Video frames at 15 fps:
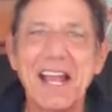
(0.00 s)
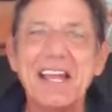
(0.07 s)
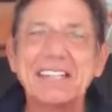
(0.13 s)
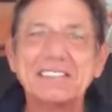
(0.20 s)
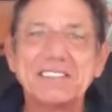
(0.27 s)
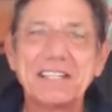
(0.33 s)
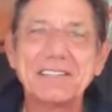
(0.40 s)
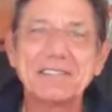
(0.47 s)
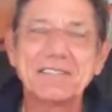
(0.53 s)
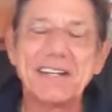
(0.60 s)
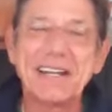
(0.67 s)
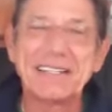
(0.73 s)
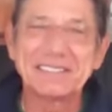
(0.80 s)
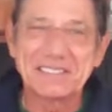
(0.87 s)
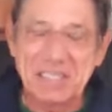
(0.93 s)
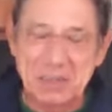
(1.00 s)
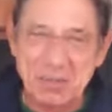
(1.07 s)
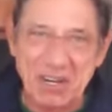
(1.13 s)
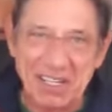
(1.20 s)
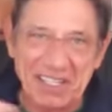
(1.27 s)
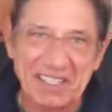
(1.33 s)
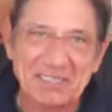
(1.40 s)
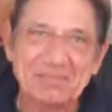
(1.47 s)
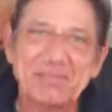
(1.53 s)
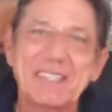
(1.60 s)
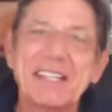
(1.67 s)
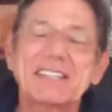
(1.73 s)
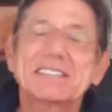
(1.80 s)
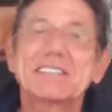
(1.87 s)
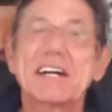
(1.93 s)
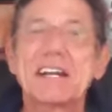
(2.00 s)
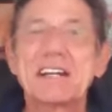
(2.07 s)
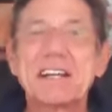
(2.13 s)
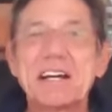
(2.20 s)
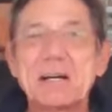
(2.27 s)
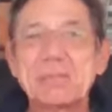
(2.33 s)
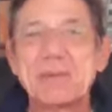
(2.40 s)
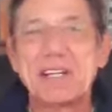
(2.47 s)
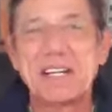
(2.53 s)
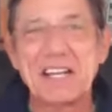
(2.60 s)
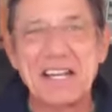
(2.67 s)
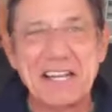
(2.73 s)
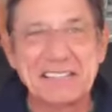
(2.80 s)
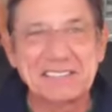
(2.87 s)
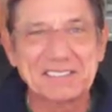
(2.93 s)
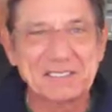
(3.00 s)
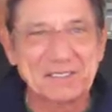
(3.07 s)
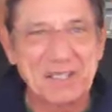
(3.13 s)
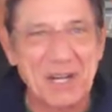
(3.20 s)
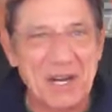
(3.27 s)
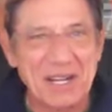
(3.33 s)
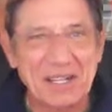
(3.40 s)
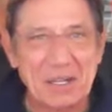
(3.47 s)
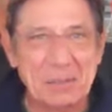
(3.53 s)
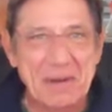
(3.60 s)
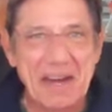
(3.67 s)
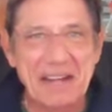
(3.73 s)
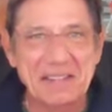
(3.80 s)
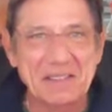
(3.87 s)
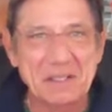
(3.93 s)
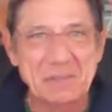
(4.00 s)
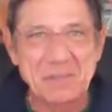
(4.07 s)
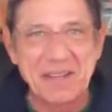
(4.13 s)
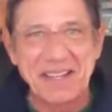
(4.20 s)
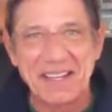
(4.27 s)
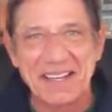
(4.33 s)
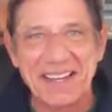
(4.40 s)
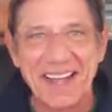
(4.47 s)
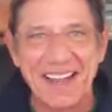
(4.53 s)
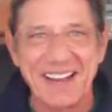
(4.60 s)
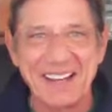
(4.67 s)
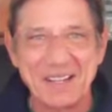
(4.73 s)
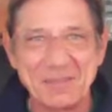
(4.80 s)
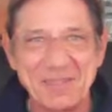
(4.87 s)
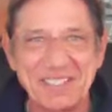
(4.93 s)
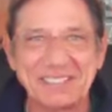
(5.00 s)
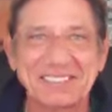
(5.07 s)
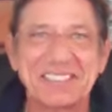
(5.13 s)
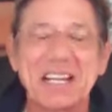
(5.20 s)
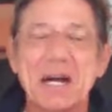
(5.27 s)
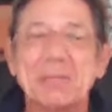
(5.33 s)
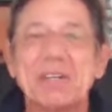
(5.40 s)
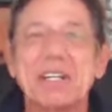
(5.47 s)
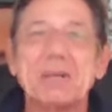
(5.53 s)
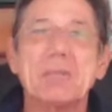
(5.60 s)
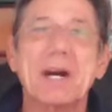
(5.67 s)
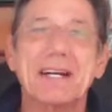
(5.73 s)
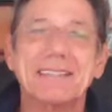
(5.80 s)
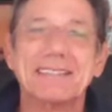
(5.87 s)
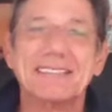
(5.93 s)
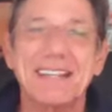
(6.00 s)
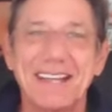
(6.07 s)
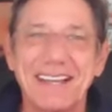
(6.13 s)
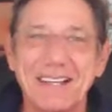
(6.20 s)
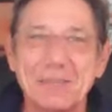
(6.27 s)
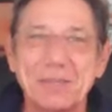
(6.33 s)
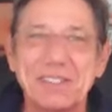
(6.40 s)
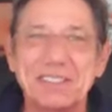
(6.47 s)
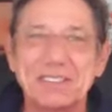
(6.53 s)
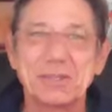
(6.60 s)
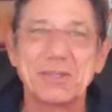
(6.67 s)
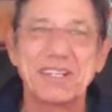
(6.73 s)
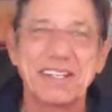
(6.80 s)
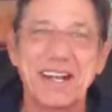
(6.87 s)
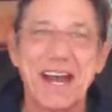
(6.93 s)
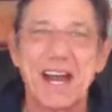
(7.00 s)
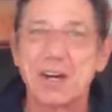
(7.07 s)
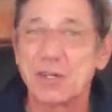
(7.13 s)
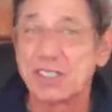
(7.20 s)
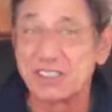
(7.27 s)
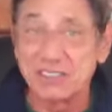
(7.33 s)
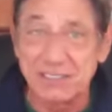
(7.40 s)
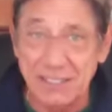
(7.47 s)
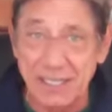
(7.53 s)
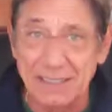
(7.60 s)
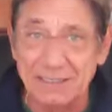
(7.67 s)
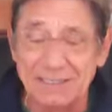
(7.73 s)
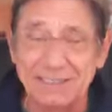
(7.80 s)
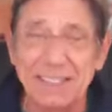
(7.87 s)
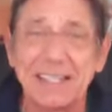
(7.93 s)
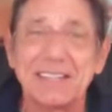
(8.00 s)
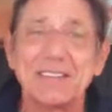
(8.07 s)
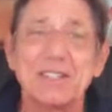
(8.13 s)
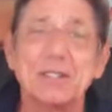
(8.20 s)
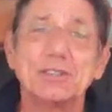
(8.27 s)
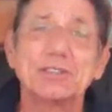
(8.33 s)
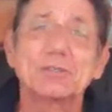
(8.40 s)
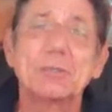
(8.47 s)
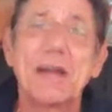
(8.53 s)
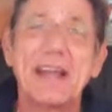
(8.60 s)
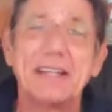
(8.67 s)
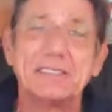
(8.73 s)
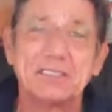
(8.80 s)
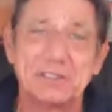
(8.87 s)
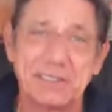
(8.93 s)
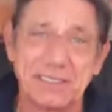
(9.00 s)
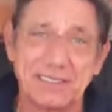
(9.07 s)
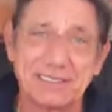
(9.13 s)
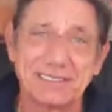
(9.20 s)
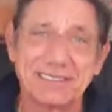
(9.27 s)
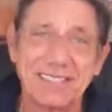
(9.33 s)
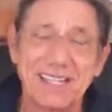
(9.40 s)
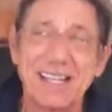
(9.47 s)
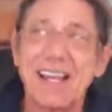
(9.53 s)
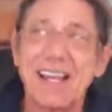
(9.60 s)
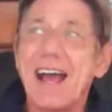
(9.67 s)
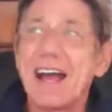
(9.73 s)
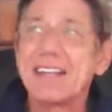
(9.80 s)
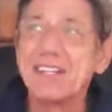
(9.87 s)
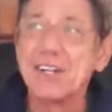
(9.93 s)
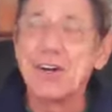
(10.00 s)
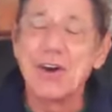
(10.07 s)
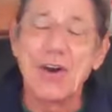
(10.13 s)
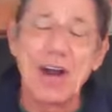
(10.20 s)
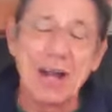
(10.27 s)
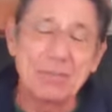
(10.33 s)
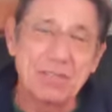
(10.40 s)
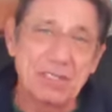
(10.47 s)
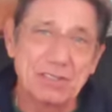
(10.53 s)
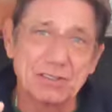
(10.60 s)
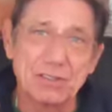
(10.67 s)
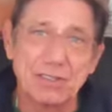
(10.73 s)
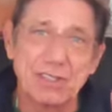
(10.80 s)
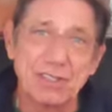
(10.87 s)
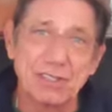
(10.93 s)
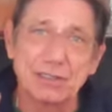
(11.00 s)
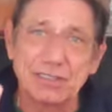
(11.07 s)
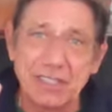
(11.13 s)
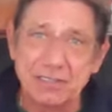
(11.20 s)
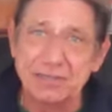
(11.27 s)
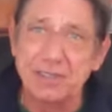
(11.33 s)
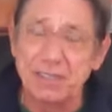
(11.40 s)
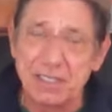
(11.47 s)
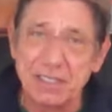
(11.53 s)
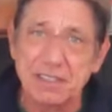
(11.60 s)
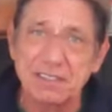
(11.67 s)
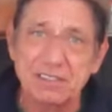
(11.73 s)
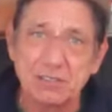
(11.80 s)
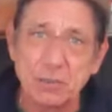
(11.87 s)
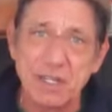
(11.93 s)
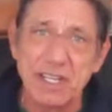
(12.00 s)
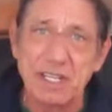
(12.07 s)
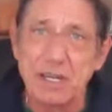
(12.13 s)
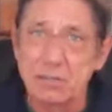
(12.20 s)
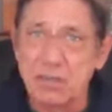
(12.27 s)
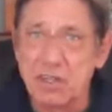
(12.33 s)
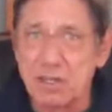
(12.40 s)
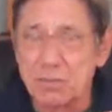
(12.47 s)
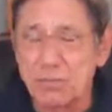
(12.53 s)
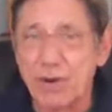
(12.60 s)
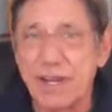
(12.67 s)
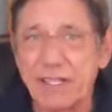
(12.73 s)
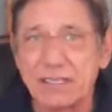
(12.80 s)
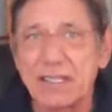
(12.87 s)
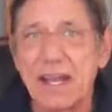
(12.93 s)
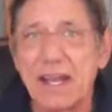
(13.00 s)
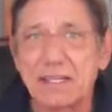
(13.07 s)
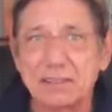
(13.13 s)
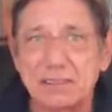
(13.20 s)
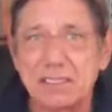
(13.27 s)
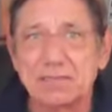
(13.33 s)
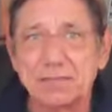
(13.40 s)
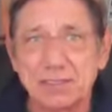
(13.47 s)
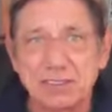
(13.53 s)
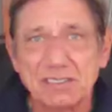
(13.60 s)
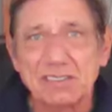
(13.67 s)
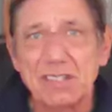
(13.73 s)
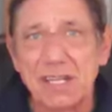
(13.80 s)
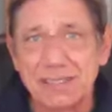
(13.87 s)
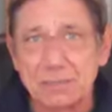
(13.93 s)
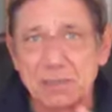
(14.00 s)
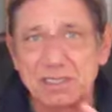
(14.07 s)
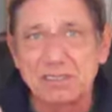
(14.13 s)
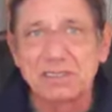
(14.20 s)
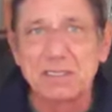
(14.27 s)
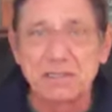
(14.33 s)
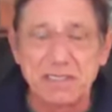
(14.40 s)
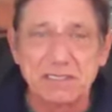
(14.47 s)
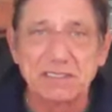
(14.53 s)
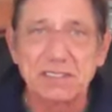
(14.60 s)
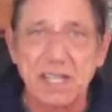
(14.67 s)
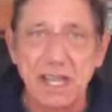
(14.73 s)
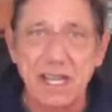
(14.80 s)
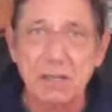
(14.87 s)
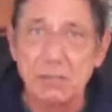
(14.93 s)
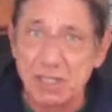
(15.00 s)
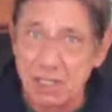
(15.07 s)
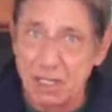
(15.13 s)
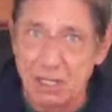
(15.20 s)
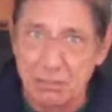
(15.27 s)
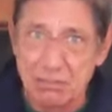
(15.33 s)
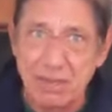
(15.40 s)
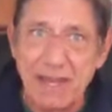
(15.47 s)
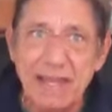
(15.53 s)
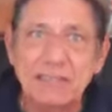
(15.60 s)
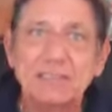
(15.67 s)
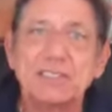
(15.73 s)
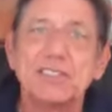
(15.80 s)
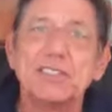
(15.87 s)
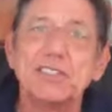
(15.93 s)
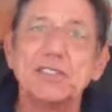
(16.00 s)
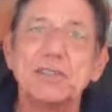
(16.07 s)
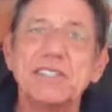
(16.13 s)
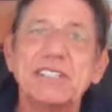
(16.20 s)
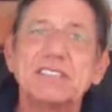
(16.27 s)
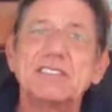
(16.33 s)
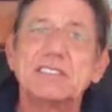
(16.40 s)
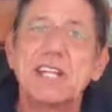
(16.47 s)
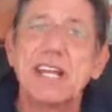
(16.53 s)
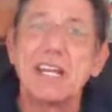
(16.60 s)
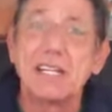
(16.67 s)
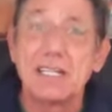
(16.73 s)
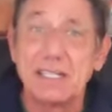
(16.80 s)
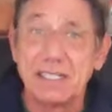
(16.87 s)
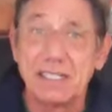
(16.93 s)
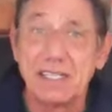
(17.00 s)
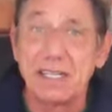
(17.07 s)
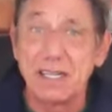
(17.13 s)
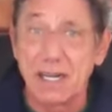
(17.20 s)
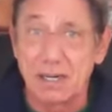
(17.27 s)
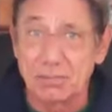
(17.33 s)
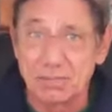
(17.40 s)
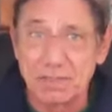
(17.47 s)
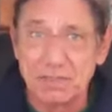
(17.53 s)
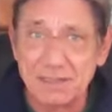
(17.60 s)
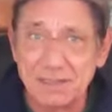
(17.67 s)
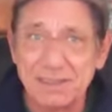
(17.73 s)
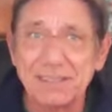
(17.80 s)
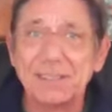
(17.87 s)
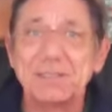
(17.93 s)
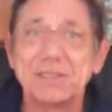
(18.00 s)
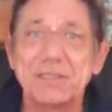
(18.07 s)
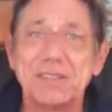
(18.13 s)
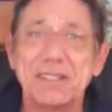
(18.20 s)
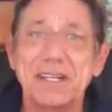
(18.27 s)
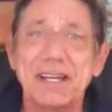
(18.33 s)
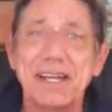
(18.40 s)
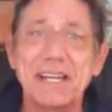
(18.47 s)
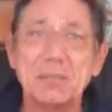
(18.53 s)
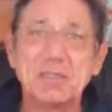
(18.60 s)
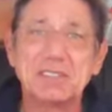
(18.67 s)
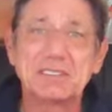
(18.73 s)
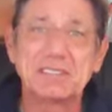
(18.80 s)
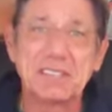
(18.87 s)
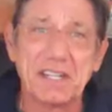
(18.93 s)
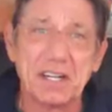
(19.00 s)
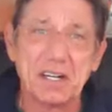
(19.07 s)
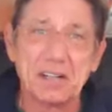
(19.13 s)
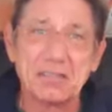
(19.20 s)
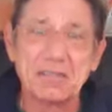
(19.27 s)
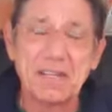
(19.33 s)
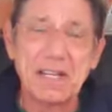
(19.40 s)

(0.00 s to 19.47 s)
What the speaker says: Hey, Jet fans, come on in. Let's huddle up and let's talk about the big game this coming Monday between our Jets and those Patriots. You know, I'm going to do it a little differently this week. I'm going to break down different segments of this game and come back to you each day leading up to the game itself.